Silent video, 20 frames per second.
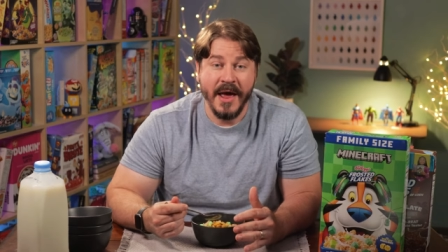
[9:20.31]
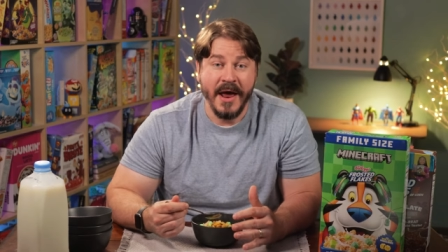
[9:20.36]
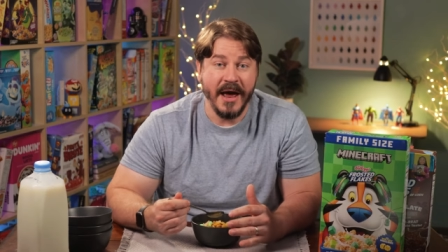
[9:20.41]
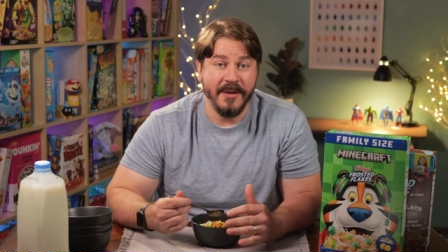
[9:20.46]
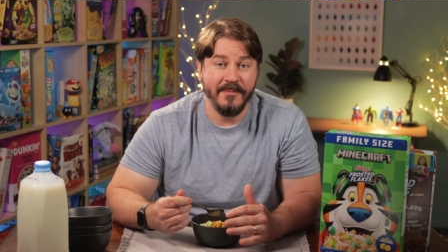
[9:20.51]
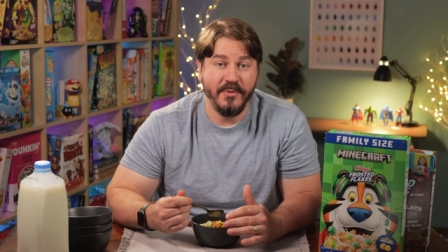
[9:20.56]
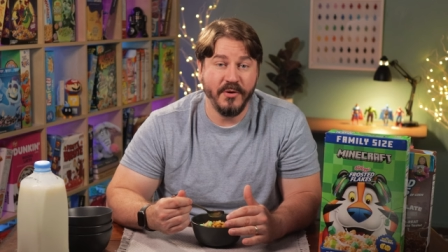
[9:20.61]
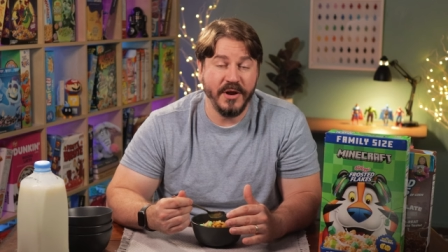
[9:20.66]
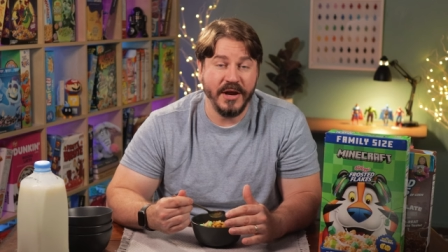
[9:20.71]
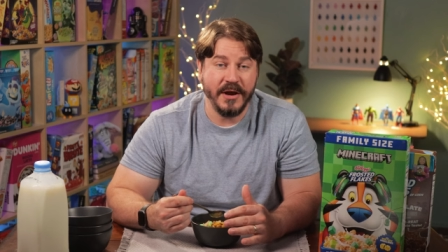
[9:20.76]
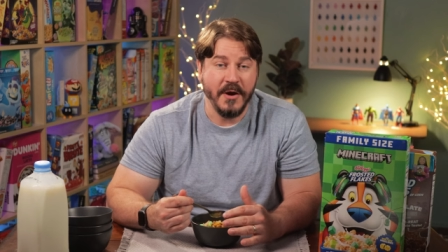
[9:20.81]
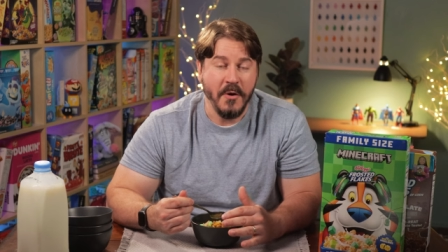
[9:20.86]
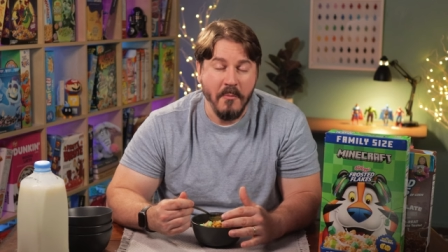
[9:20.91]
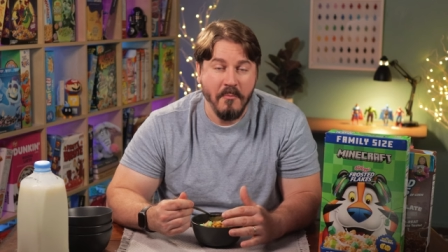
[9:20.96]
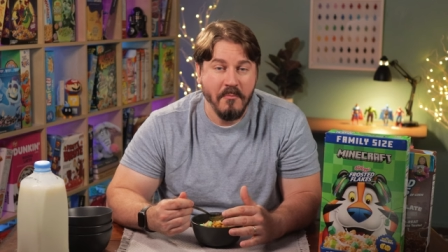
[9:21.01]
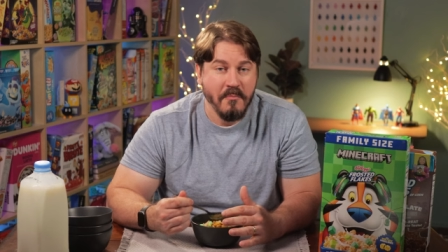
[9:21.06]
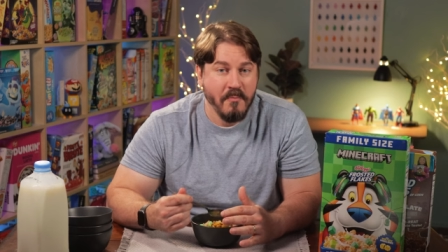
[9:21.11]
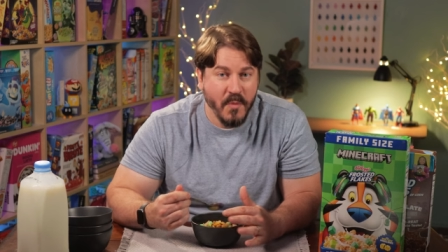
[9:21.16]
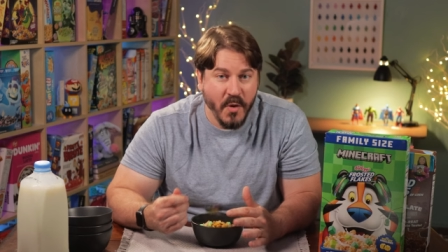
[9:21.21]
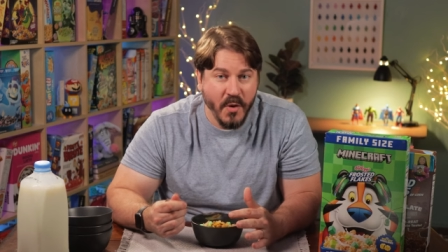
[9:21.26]
and putting
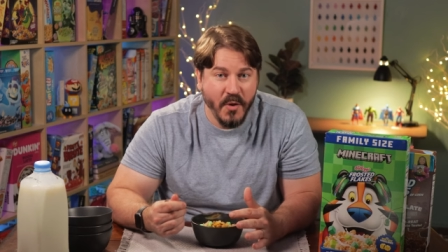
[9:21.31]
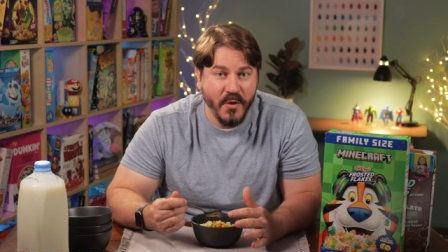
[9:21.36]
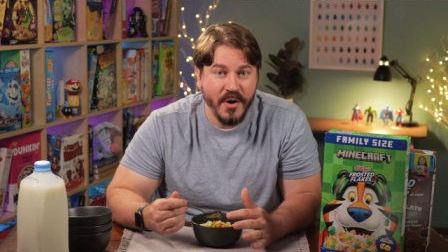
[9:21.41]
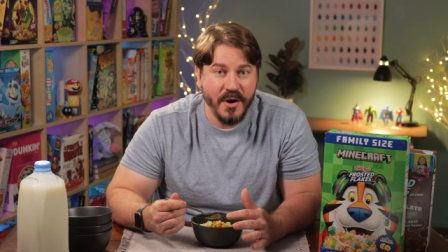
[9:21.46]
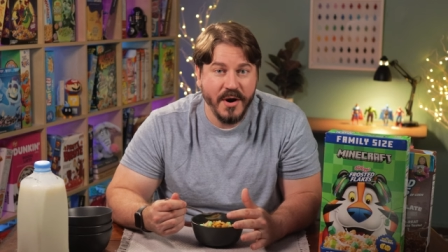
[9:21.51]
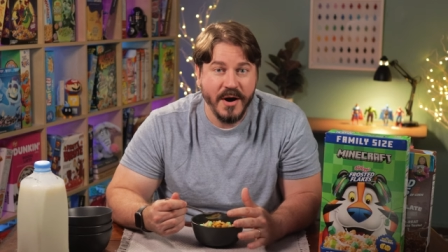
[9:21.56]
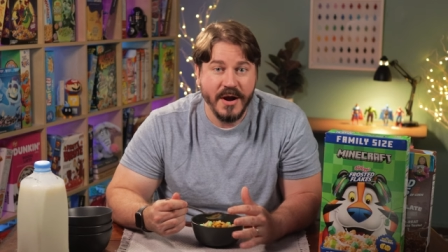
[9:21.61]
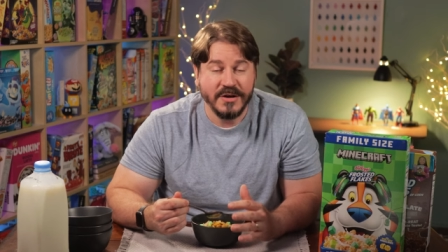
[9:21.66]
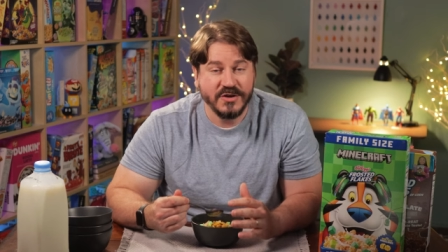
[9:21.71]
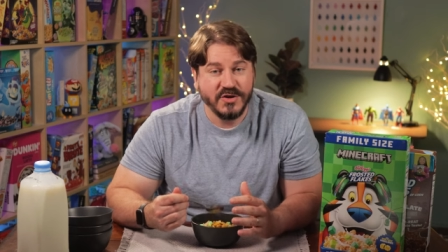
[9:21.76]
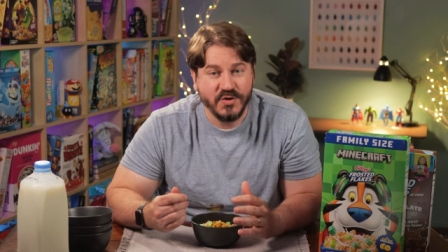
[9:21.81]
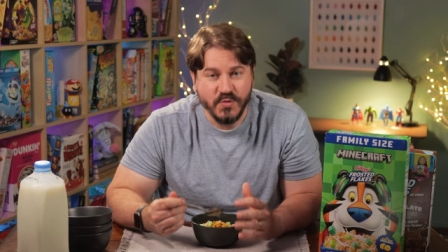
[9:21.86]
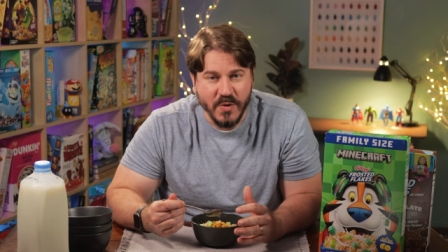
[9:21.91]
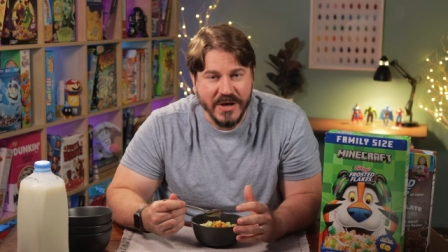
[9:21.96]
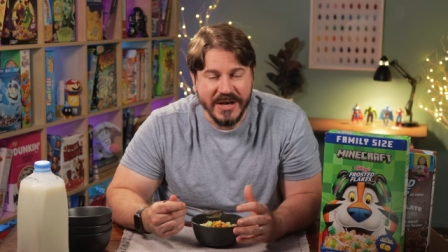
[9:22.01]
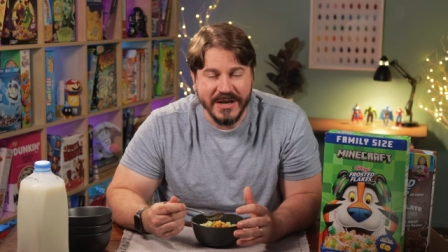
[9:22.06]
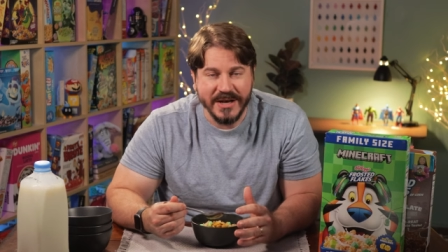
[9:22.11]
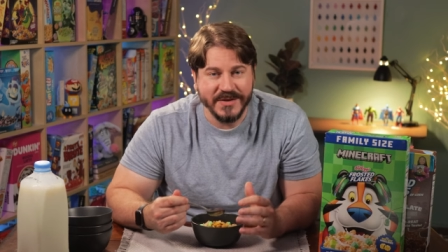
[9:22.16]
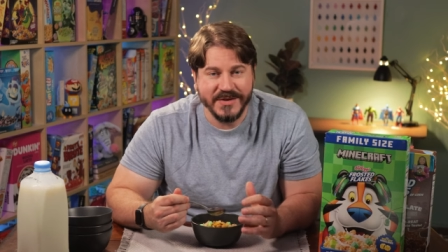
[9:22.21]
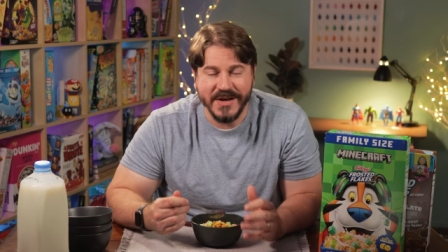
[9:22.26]
more
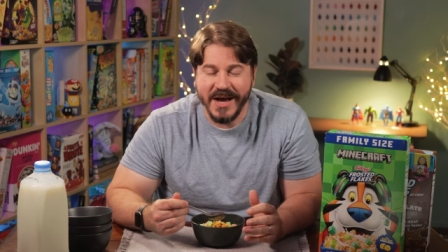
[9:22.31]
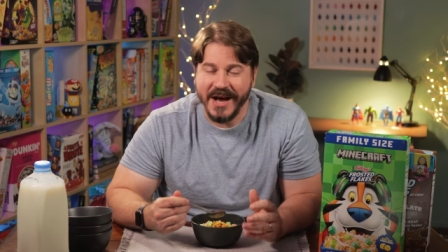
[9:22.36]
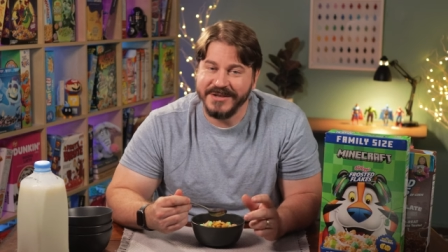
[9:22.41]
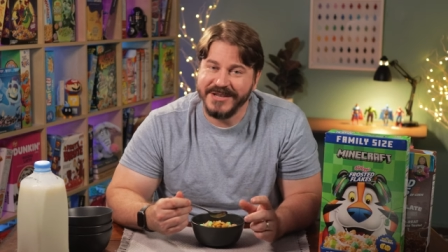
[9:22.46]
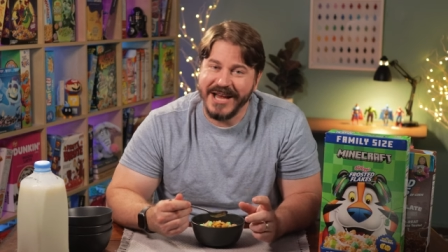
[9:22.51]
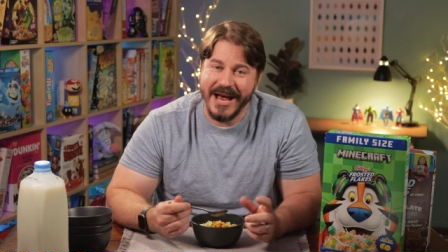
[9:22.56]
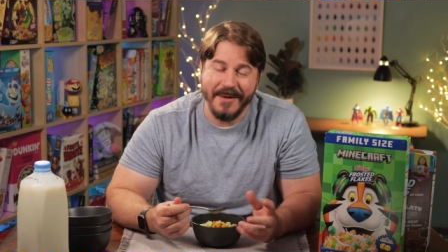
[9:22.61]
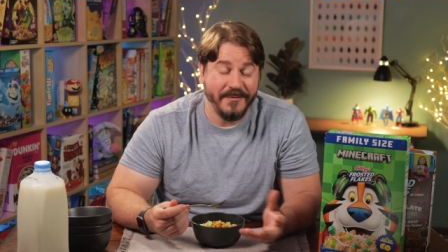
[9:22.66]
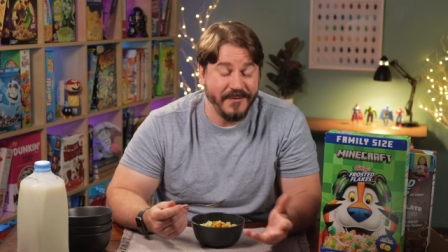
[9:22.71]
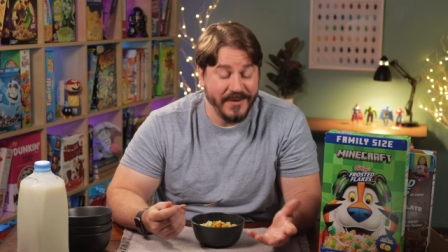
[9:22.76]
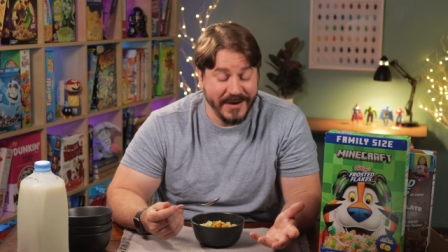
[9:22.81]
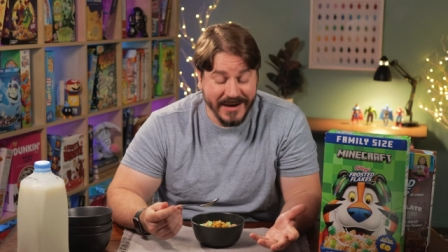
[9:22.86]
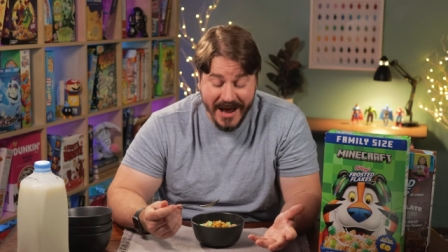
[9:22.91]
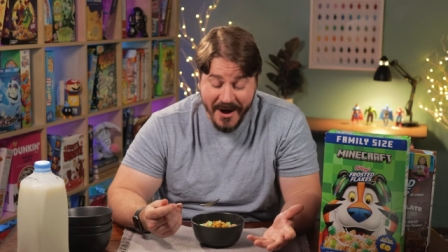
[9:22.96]
sweetness on top of it.